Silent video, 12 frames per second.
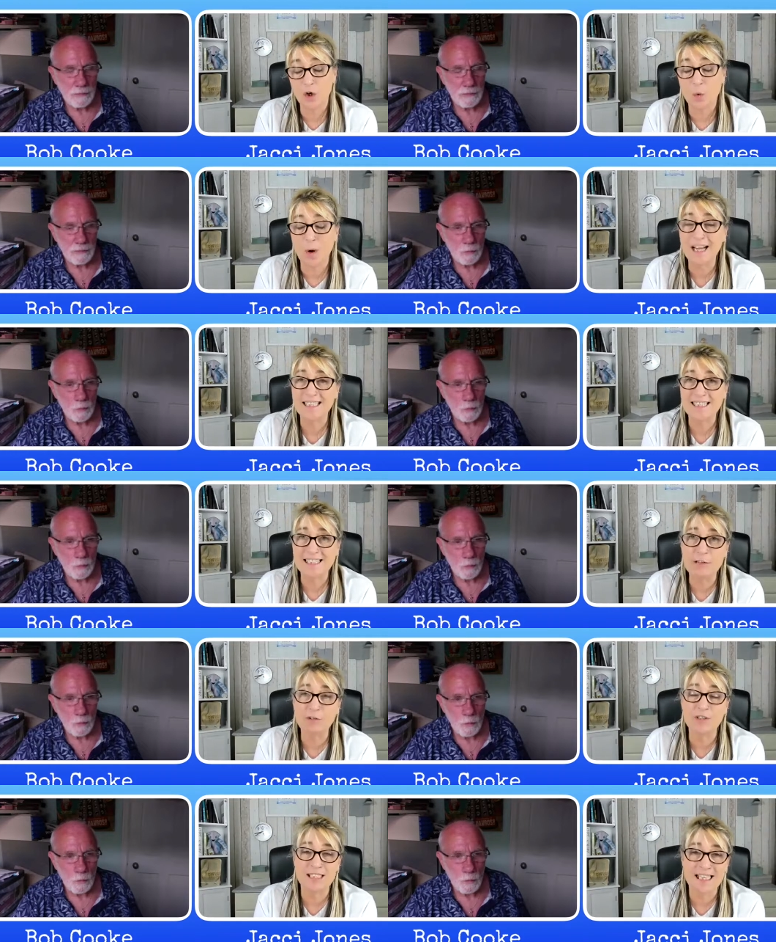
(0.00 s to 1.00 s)
Speaker 1: quite a
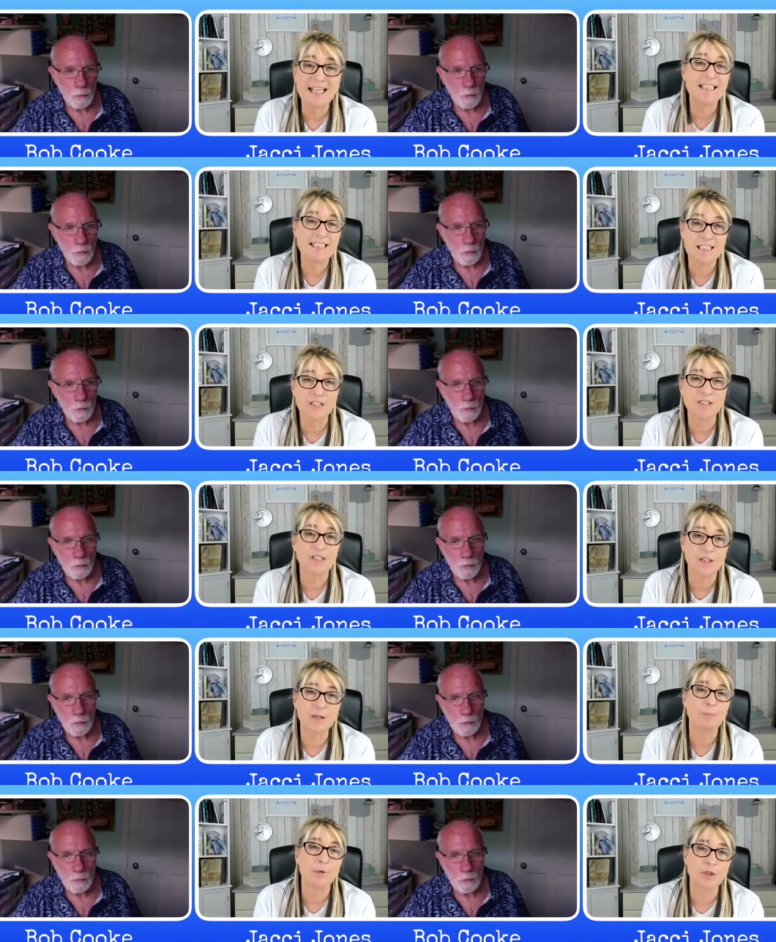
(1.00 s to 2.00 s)
serious accident and the
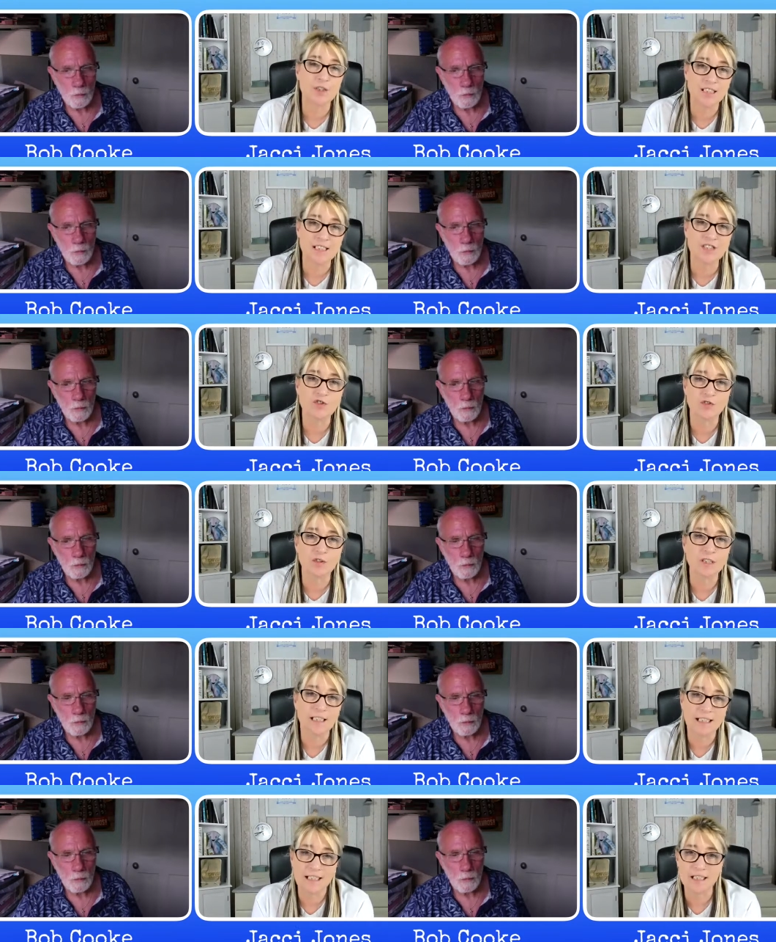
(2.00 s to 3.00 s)
person is
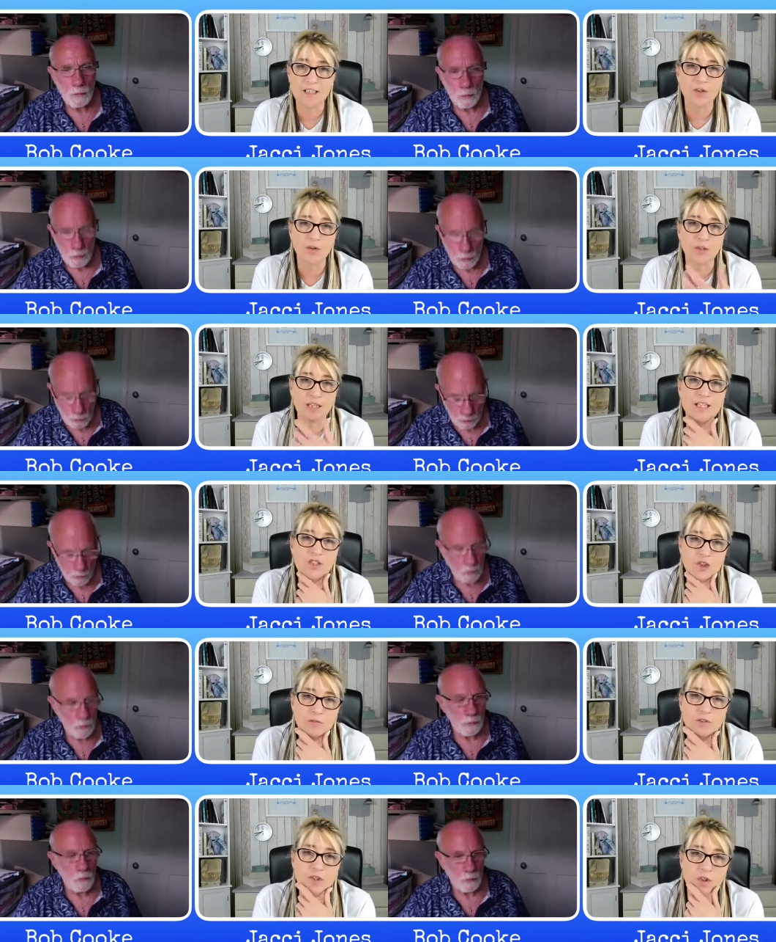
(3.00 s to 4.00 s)
struggling, you know, the
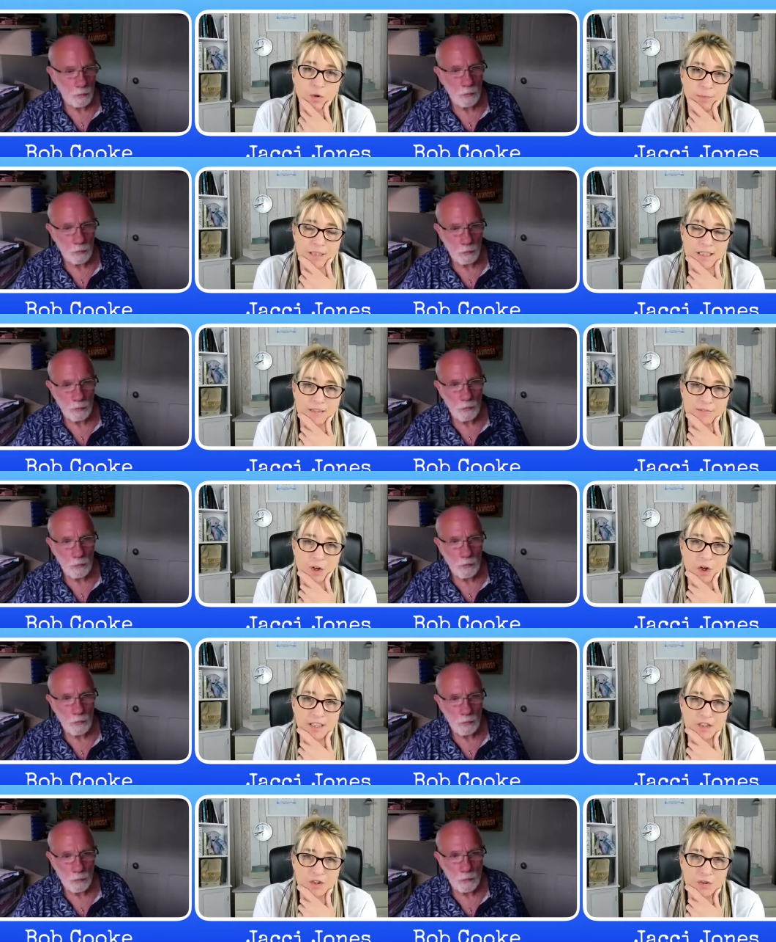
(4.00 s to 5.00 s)
insurance companies have got in
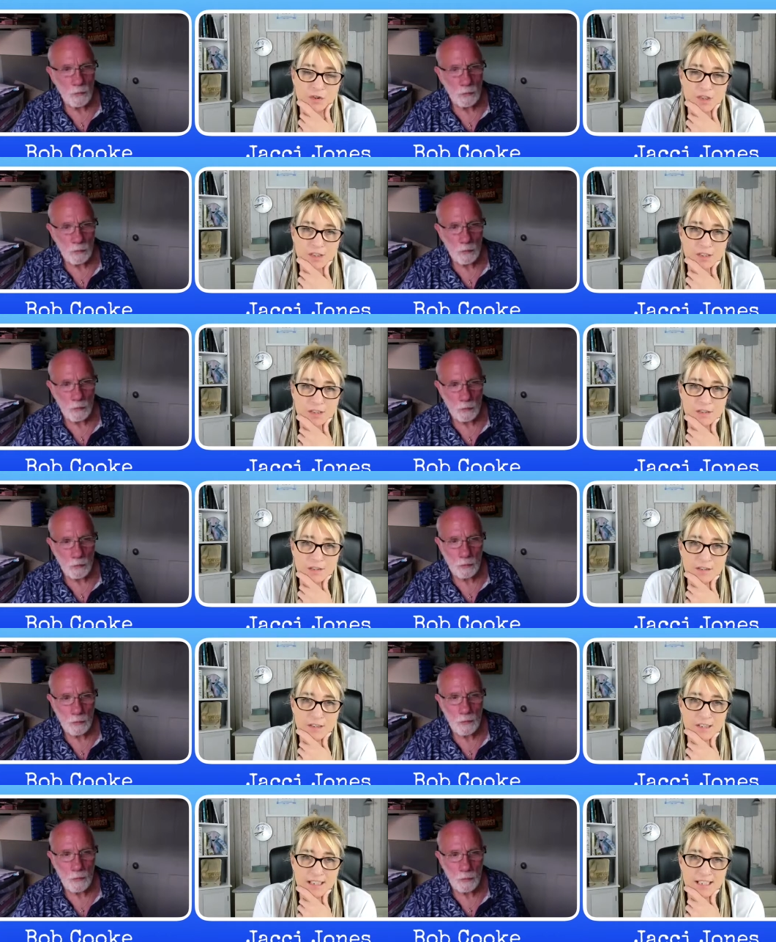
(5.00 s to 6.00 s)
touch to
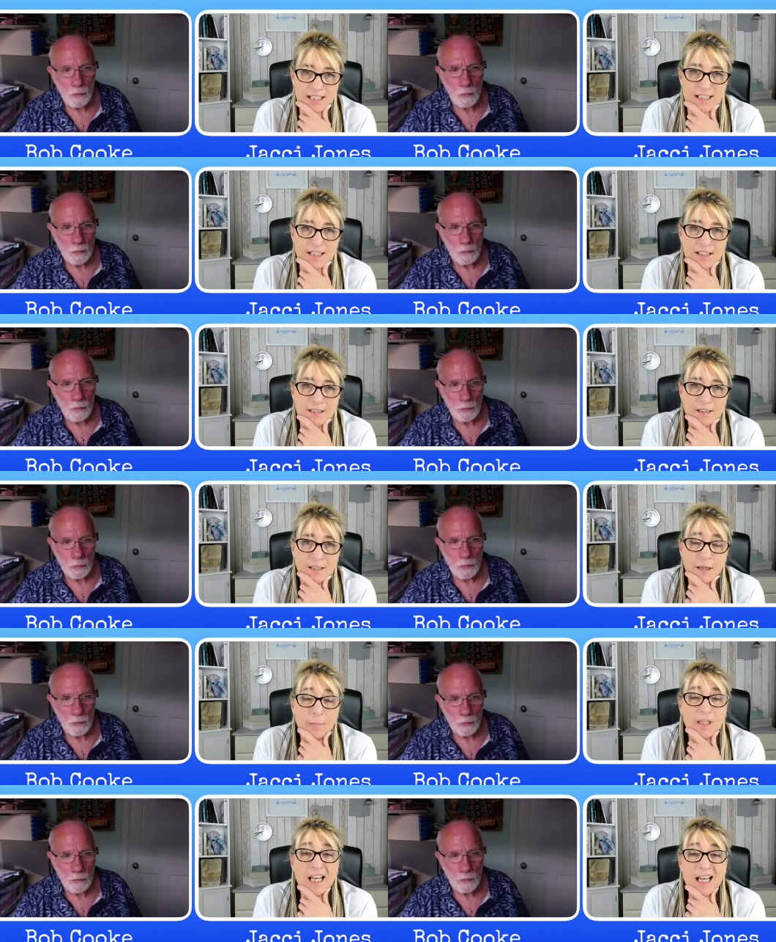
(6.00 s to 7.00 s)
see.
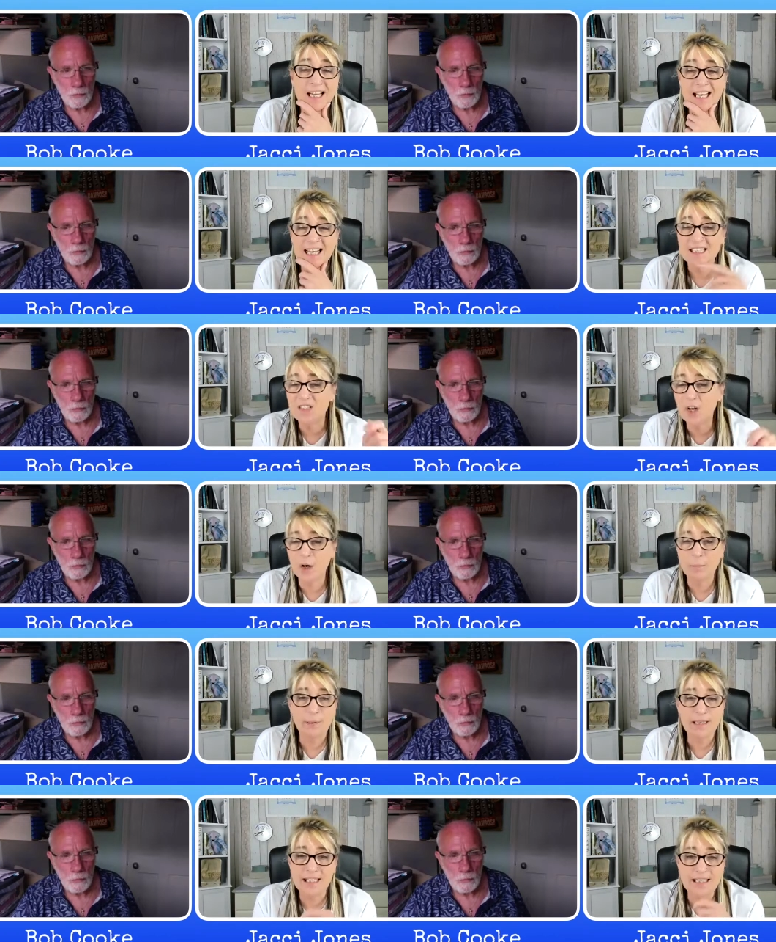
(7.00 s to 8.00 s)
But yeah, it's not a
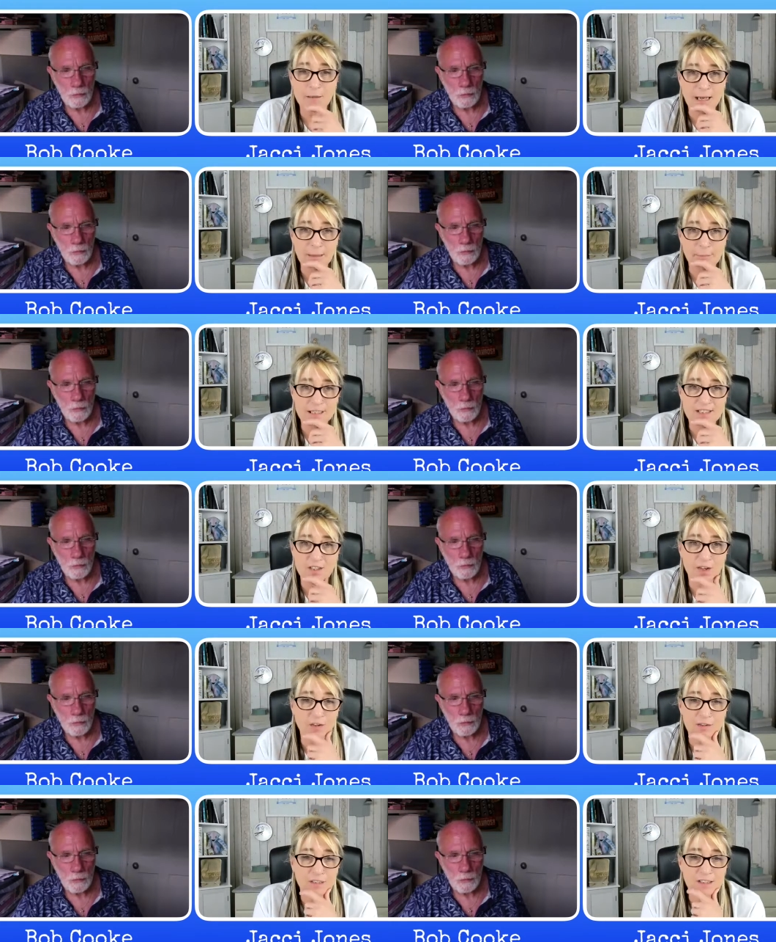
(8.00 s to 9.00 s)
pin in the map. It's
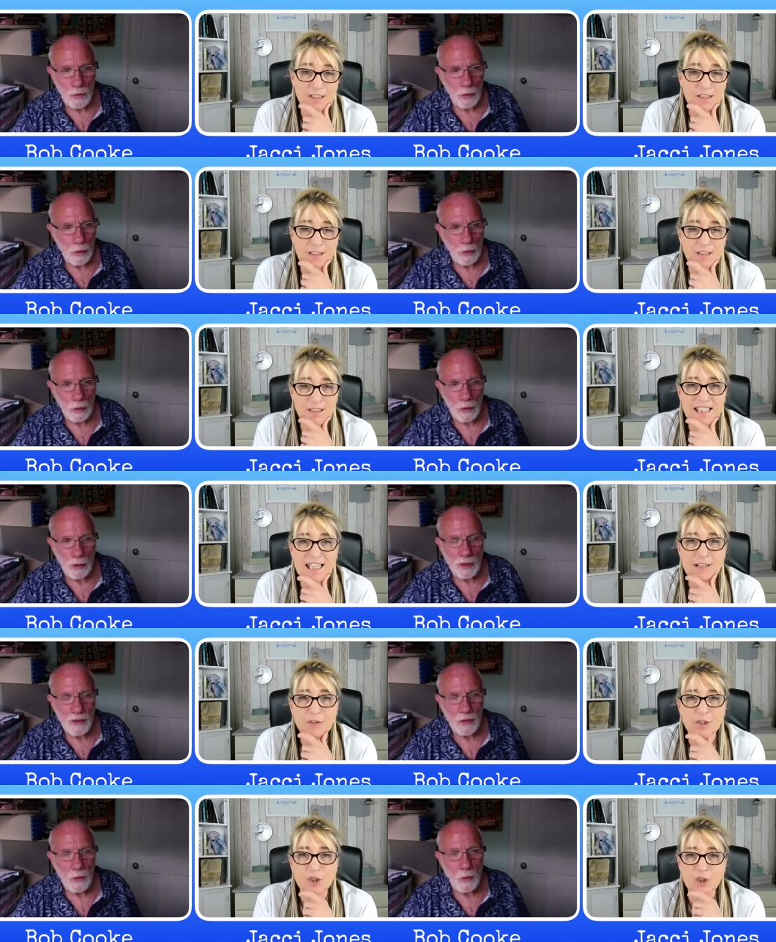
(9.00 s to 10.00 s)
not the the nearest the